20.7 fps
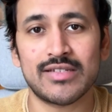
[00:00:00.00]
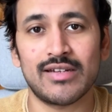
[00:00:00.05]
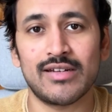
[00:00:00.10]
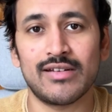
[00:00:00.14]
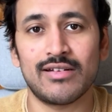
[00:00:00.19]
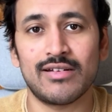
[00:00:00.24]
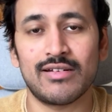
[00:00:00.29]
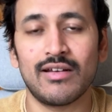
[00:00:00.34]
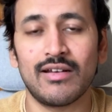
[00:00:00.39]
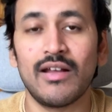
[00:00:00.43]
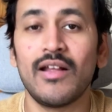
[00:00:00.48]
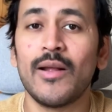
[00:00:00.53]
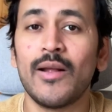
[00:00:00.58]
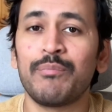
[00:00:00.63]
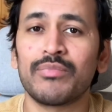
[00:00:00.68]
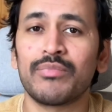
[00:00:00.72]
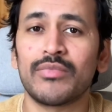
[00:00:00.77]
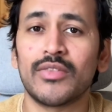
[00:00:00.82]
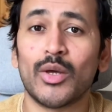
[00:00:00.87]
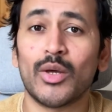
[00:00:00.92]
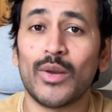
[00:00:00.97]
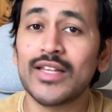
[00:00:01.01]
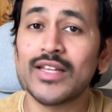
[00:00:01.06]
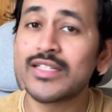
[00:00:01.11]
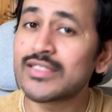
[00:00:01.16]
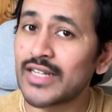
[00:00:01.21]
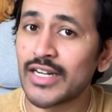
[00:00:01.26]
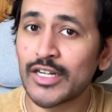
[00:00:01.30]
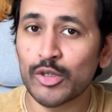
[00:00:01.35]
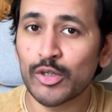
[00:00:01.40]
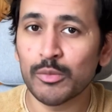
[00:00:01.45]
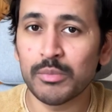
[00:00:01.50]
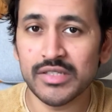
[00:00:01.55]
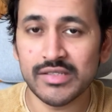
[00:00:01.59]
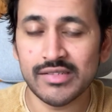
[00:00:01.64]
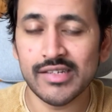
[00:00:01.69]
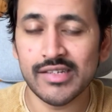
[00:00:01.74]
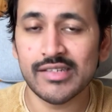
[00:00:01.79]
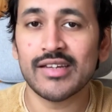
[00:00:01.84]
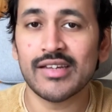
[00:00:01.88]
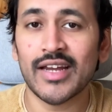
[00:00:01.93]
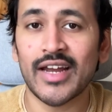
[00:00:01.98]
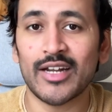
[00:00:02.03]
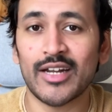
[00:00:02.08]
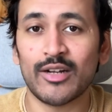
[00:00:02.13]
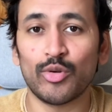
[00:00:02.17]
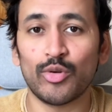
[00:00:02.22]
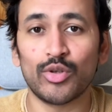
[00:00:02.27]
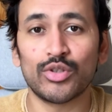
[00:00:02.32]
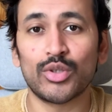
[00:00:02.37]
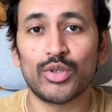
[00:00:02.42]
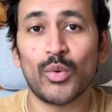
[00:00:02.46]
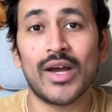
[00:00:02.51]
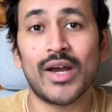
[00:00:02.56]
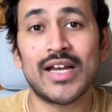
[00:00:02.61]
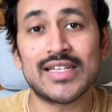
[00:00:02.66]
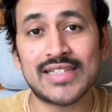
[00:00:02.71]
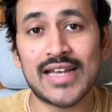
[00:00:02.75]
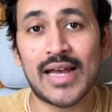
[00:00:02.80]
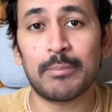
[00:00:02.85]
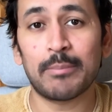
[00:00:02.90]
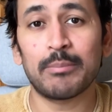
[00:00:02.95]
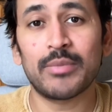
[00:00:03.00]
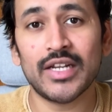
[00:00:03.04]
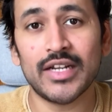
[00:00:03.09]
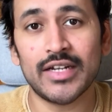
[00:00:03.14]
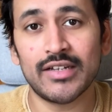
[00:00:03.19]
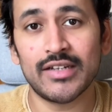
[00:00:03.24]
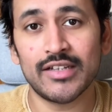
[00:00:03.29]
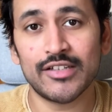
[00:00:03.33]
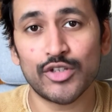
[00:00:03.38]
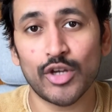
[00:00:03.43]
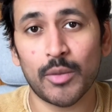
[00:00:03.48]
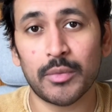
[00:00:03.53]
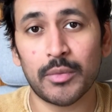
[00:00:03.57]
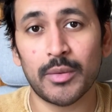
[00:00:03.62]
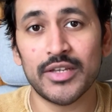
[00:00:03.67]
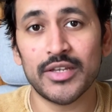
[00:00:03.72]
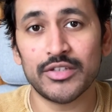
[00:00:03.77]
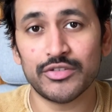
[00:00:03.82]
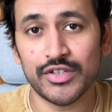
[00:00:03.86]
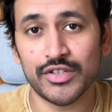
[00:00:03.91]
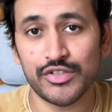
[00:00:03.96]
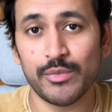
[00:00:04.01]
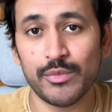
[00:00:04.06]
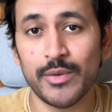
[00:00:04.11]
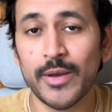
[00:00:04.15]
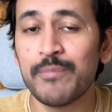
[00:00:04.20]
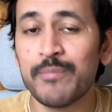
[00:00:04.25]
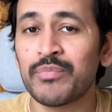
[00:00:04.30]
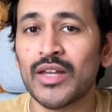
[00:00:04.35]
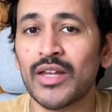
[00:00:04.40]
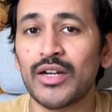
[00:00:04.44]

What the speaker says: needed. Now let's get to business and go through a sample ATS optimized resume